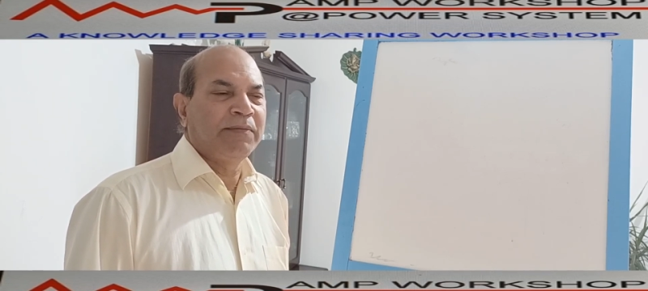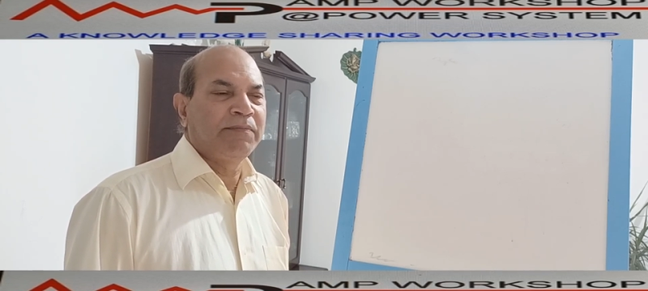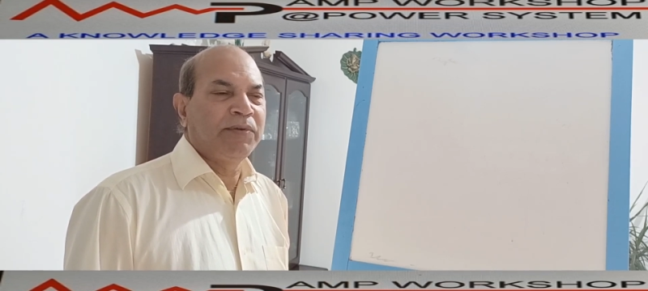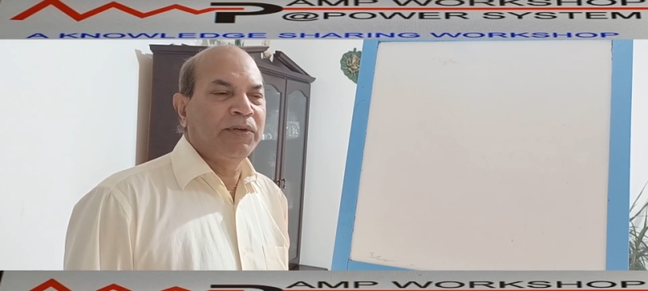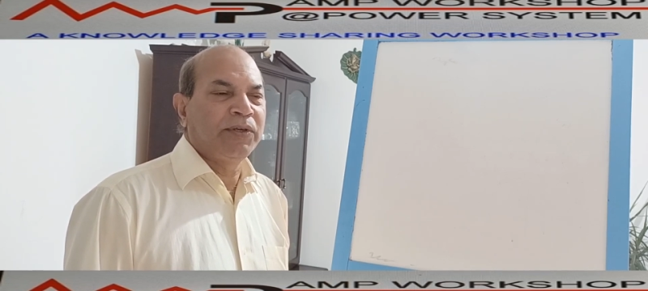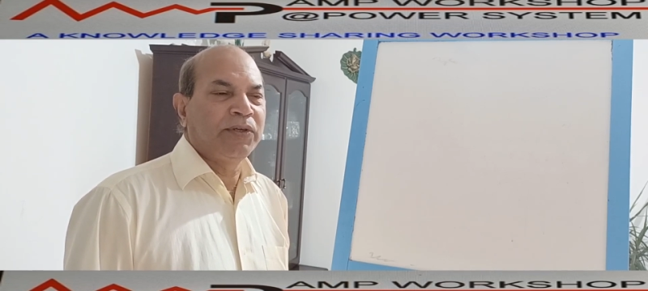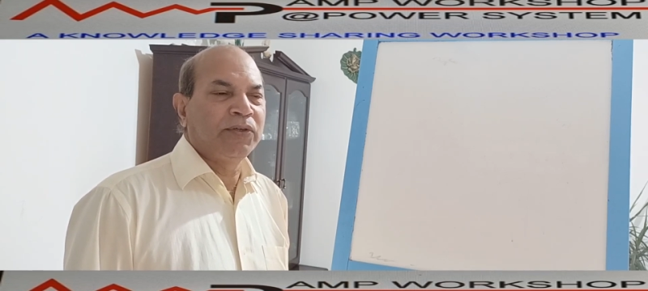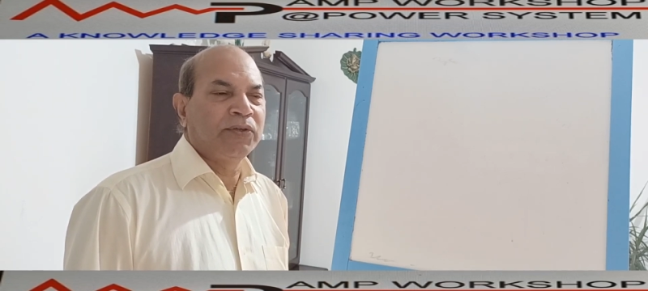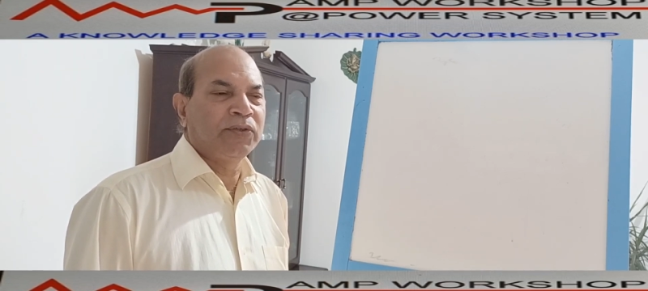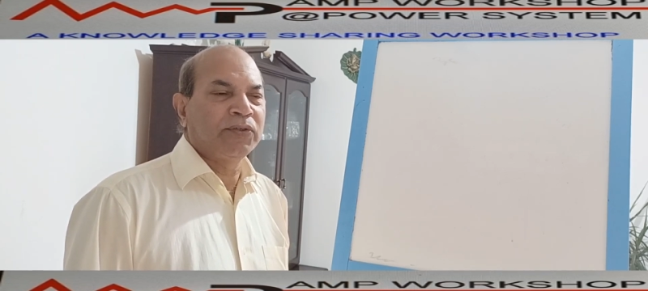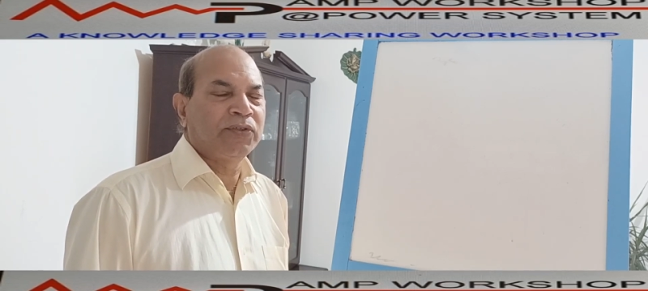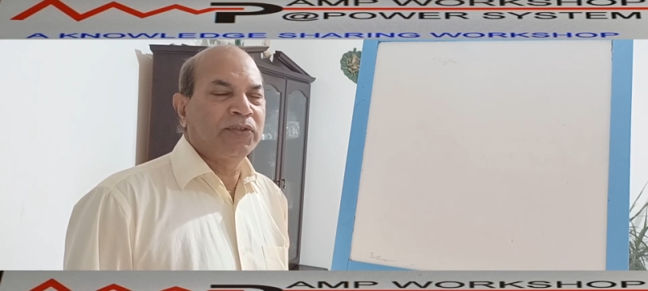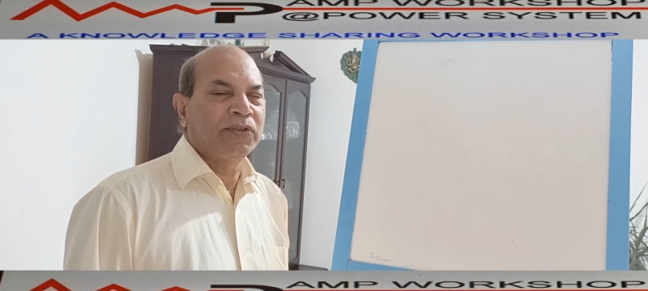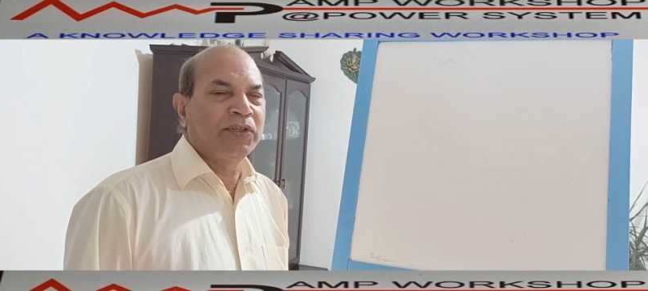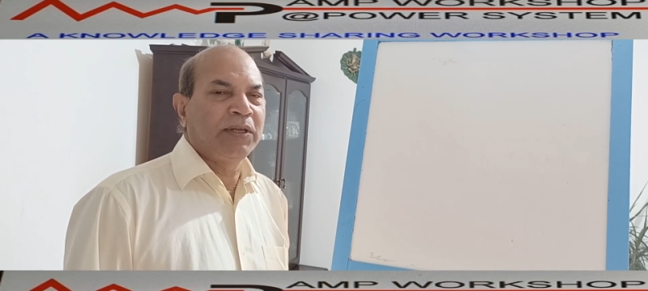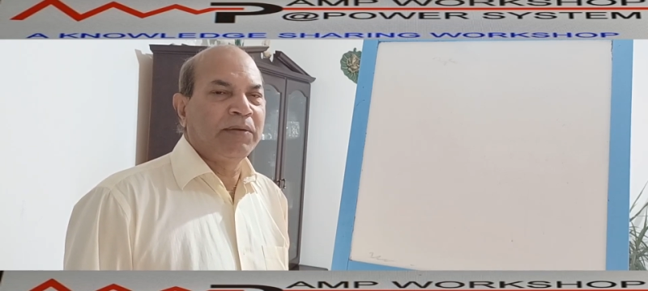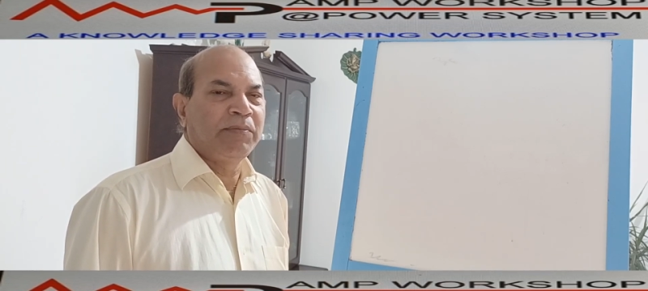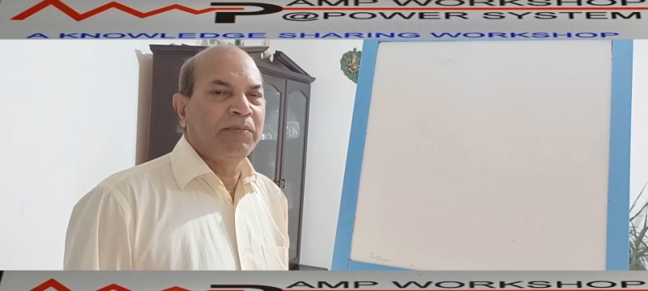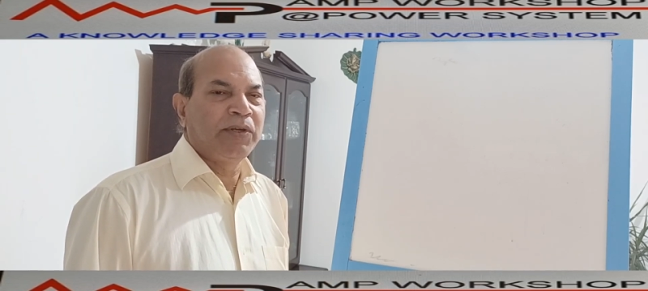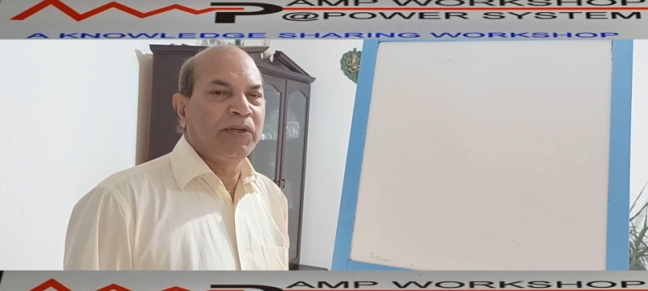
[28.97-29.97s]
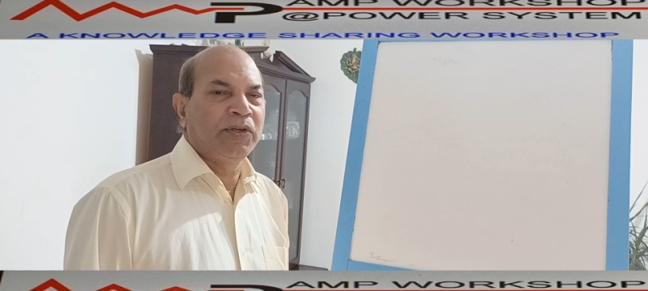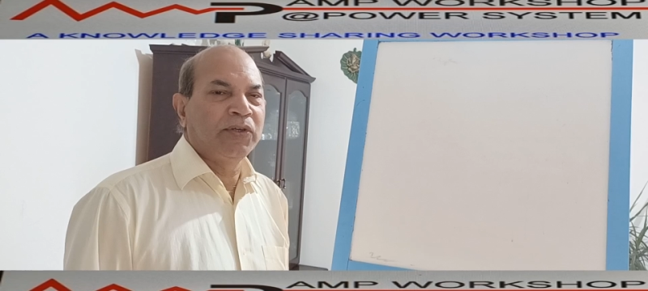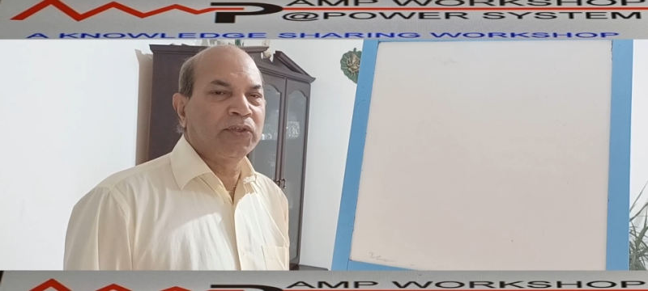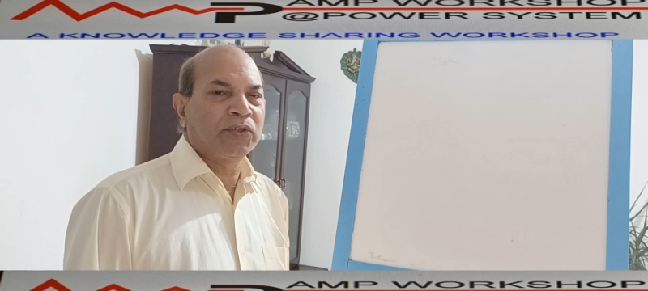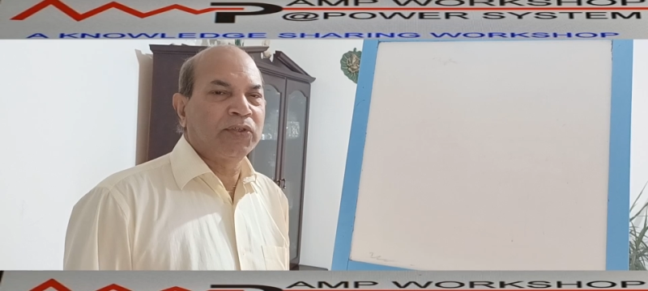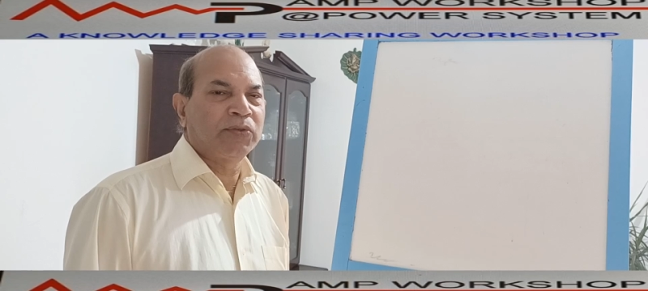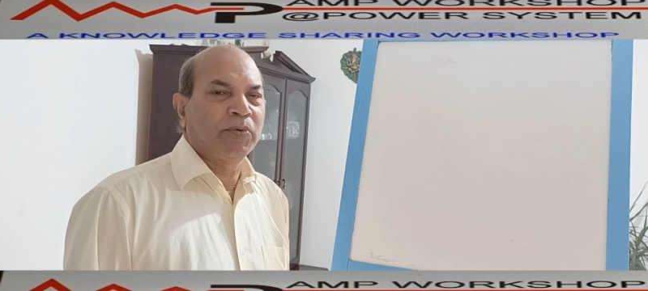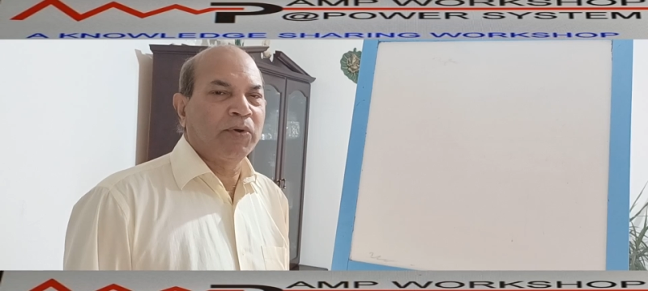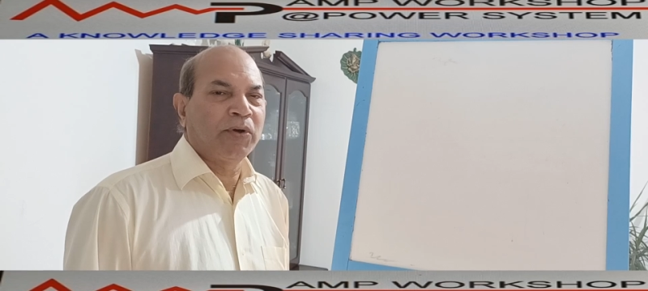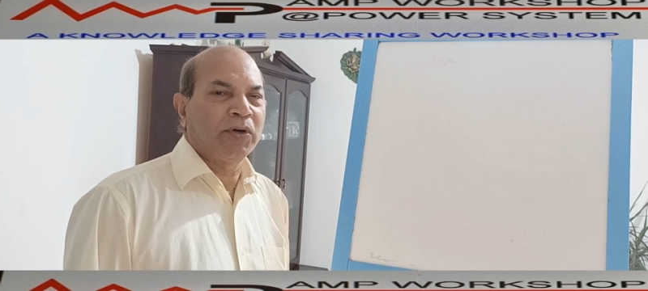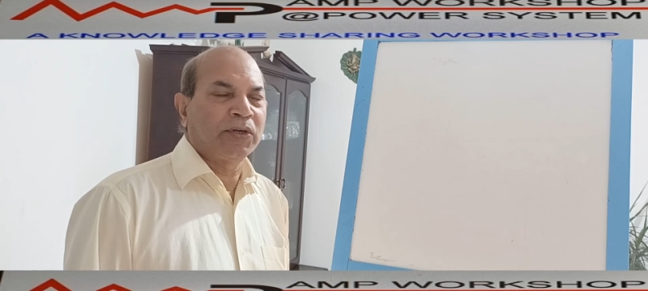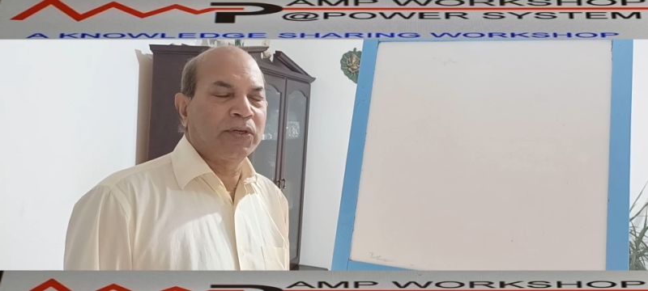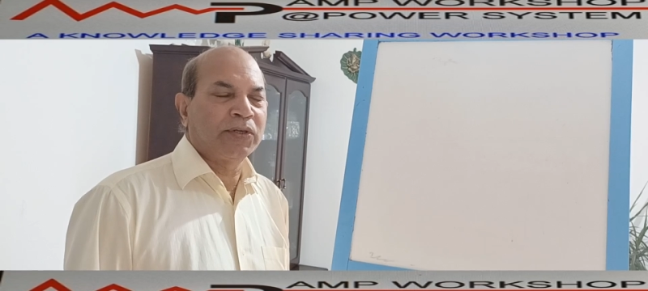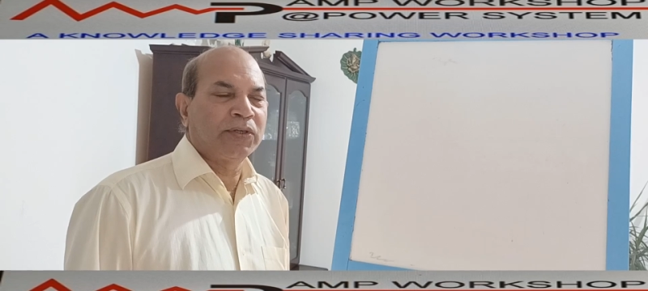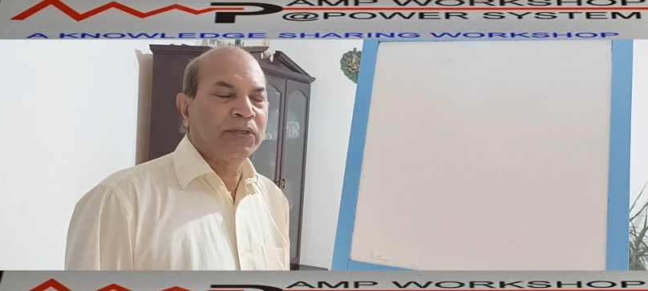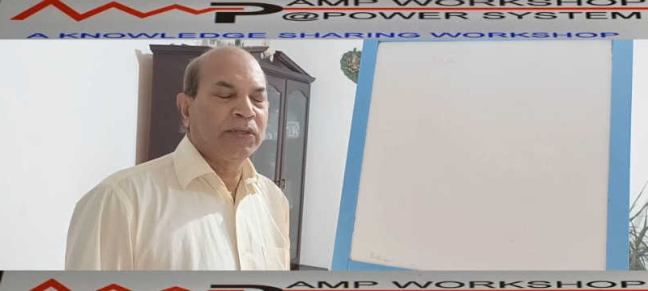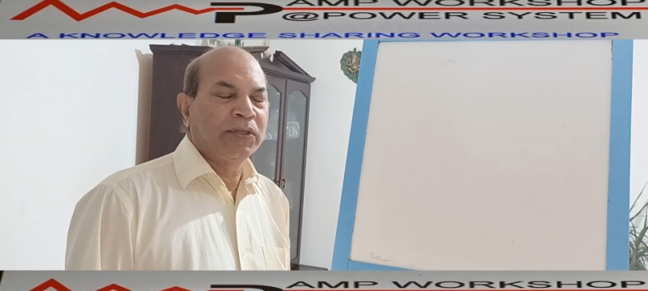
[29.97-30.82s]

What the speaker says: videos, 3 videos for